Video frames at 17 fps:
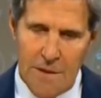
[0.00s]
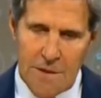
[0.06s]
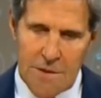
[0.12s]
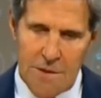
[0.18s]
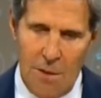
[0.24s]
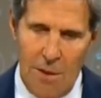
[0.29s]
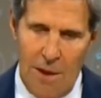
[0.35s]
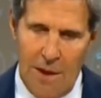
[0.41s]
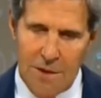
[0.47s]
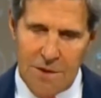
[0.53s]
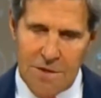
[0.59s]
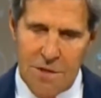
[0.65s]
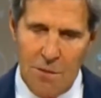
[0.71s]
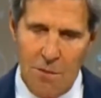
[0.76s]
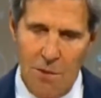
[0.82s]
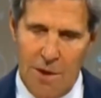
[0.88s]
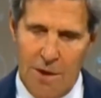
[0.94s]
So, I
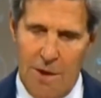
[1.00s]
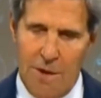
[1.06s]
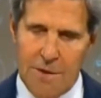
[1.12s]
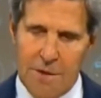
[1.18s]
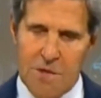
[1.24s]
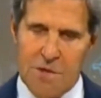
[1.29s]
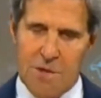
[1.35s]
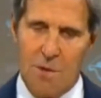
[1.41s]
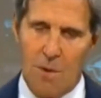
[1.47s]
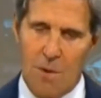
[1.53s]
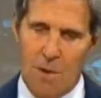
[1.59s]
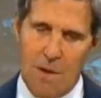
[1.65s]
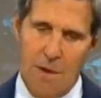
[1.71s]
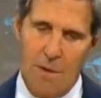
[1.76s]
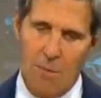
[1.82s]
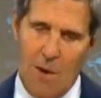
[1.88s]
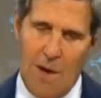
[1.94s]
also want to
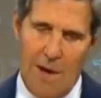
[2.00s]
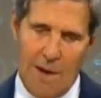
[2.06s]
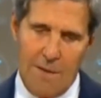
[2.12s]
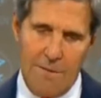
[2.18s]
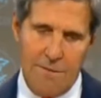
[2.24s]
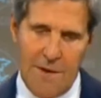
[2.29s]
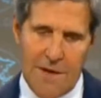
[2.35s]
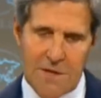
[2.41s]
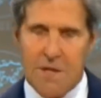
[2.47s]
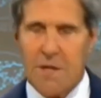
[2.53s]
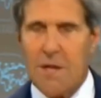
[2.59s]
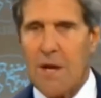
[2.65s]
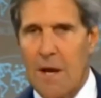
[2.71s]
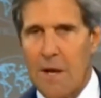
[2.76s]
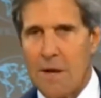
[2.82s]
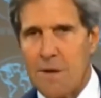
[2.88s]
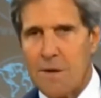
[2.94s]
underscore that while
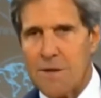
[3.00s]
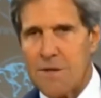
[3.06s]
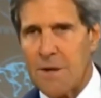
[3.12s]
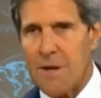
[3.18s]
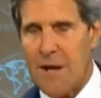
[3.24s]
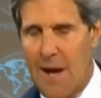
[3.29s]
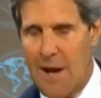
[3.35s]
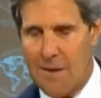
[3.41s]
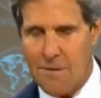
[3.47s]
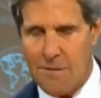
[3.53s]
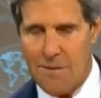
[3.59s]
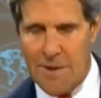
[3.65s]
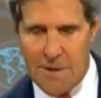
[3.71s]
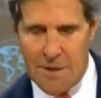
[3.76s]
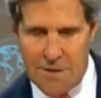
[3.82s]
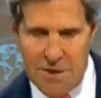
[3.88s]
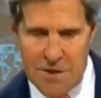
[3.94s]
investigators are
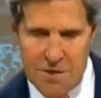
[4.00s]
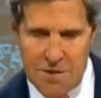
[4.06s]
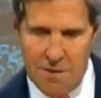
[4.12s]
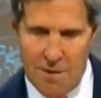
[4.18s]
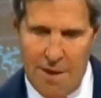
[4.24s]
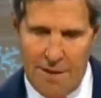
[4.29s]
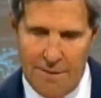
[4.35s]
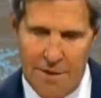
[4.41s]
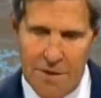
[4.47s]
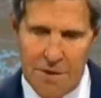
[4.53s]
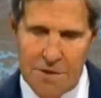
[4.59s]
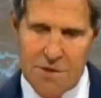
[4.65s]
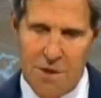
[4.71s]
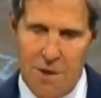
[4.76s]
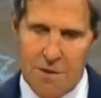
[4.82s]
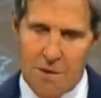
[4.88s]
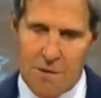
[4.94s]
gathering additional
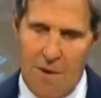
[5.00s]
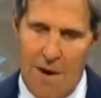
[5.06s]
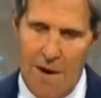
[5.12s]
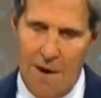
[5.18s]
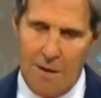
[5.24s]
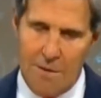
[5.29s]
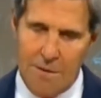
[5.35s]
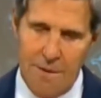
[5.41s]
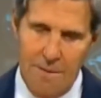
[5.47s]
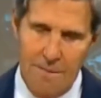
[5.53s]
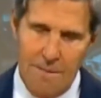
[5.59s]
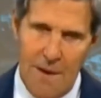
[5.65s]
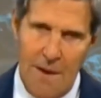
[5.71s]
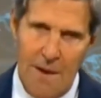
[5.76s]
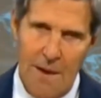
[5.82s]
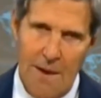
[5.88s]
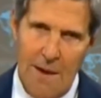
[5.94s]
evidence on the ground,
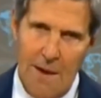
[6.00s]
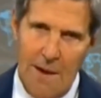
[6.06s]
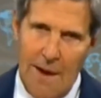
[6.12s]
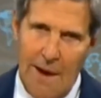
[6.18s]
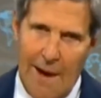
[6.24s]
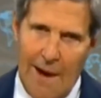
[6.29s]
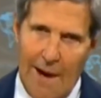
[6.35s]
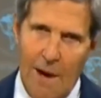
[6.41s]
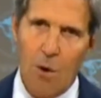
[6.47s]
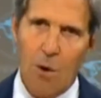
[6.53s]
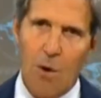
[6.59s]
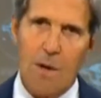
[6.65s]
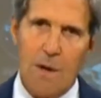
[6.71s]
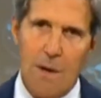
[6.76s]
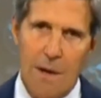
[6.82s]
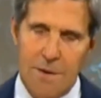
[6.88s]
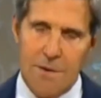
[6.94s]

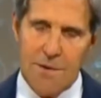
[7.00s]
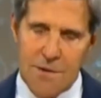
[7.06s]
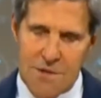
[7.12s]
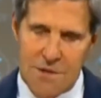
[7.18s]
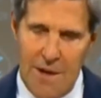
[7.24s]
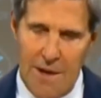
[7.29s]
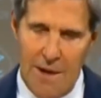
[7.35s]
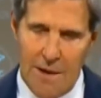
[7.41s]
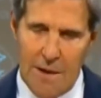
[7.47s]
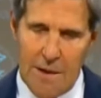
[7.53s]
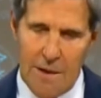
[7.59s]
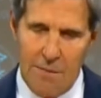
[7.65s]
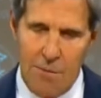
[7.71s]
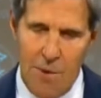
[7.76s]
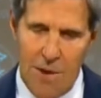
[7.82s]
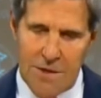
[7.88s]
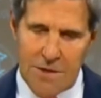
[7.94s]
our
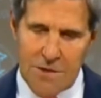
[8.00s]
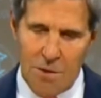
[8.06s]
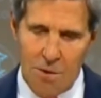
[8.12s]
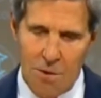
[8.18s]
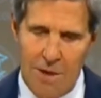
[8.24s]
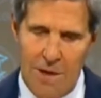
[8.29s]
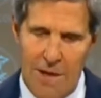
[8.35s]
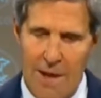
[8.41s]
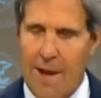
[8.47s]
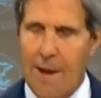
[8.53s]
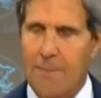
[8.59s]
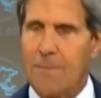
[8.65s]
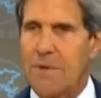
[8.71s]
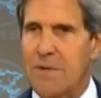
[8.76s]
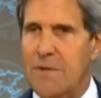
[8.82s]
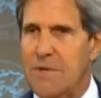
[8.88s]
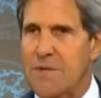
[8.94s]
understanding of what has already
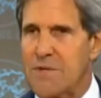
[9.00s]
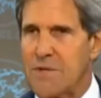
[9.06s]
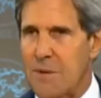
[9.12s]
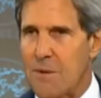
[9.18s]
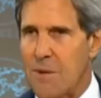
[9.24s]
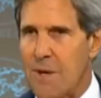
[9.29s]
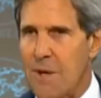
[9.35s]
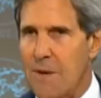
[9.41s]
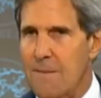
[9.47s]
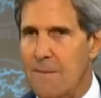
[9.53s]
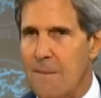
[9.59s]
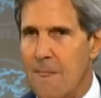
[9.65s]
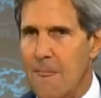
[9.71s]
happened in Syria